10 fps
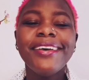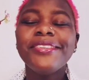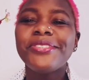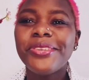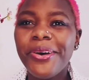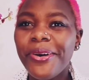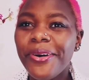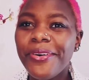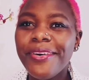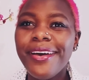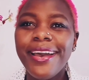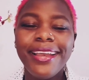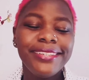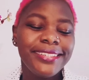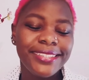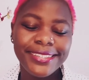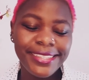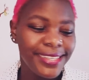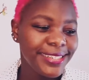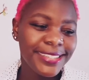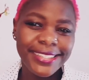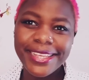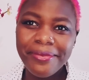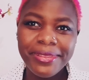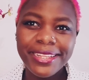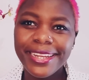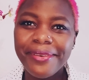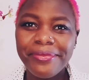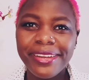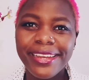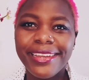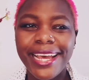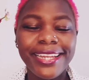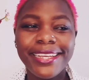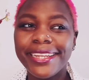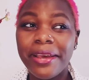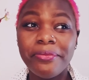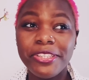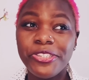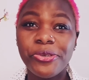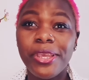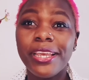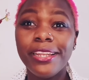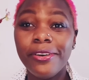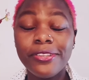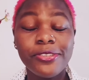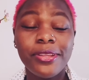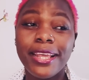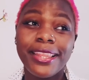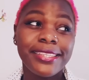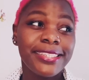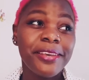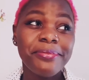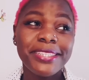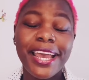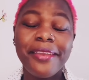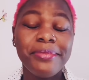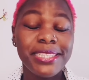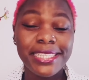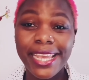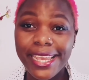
So it is something that I'm really learning and I'm enjoying. And also at the same time, it's